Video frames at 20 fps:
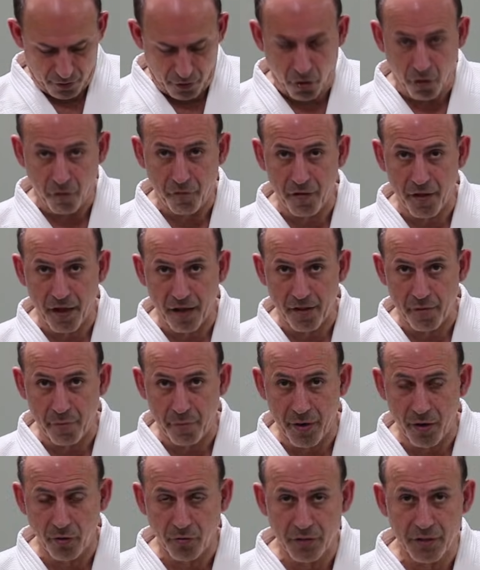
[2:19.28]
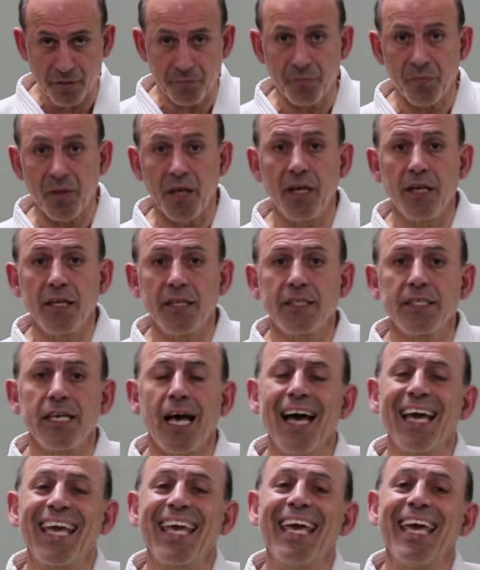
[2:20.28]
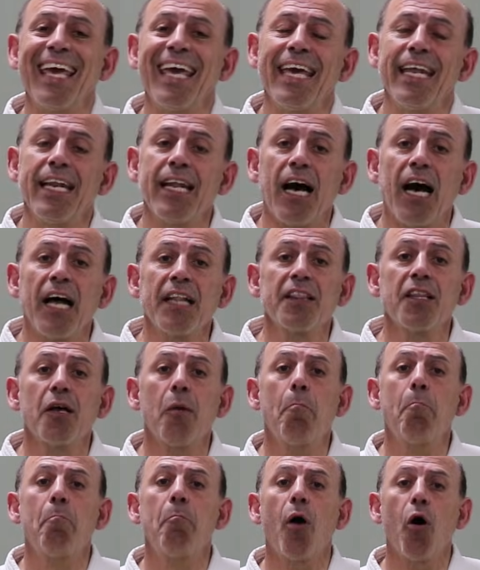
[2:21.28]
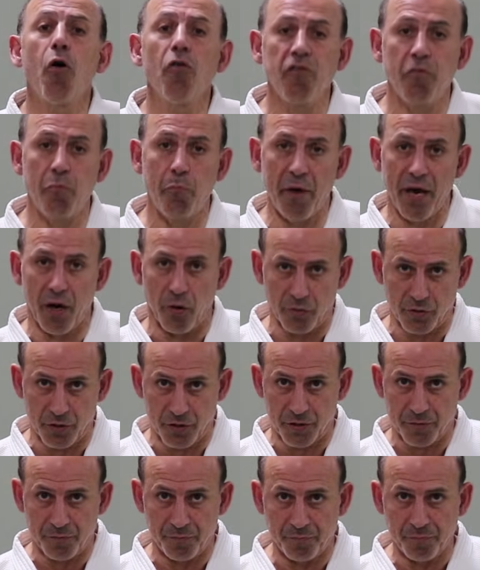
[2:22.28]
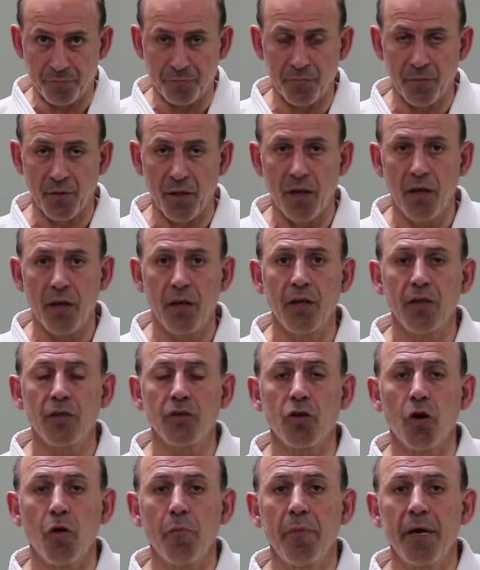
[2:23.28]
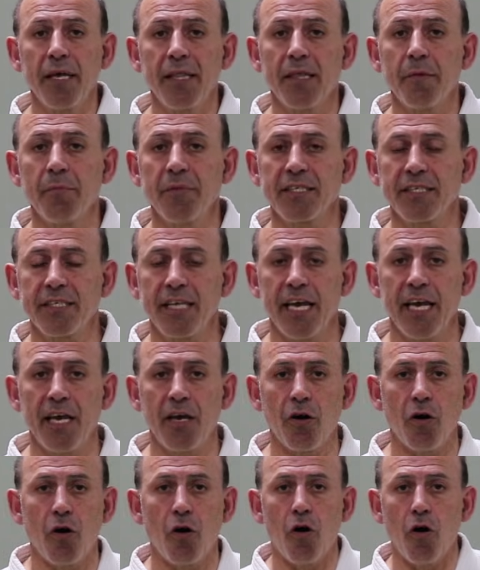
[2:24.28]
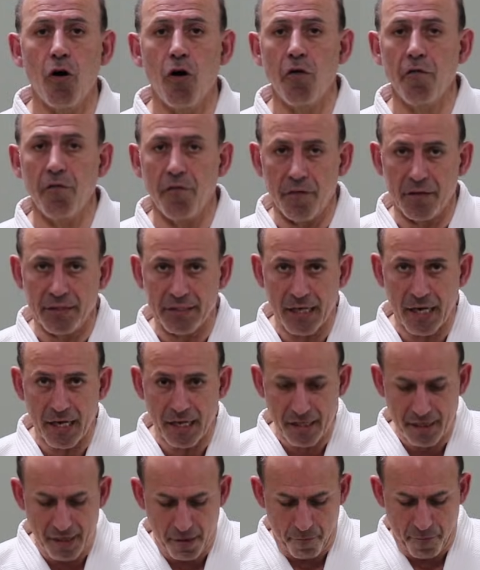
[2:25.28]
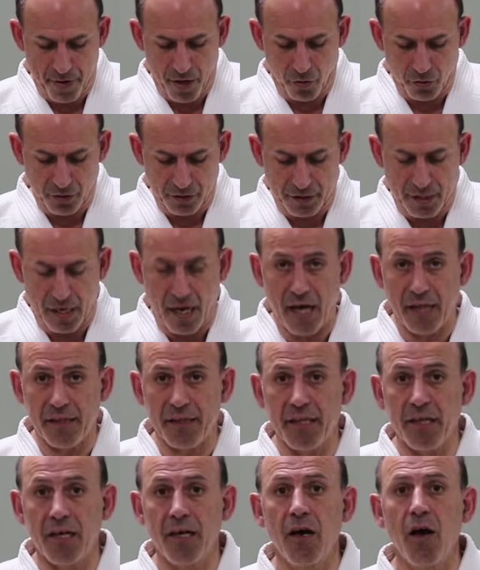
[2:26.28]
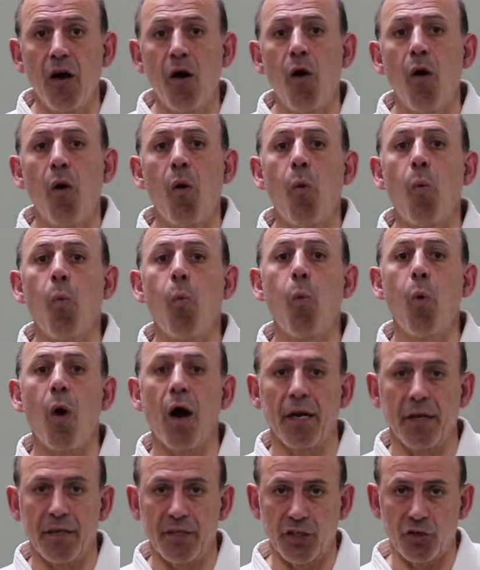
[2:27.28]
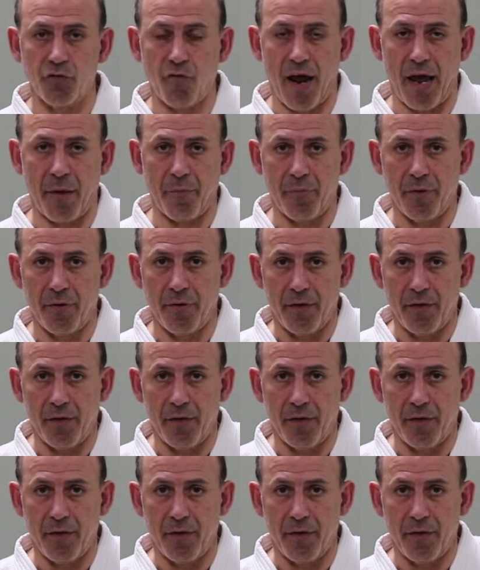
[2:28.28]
of the other belt, tuck it in under both belts. Don't make the mistake of tucking the belt under one strap.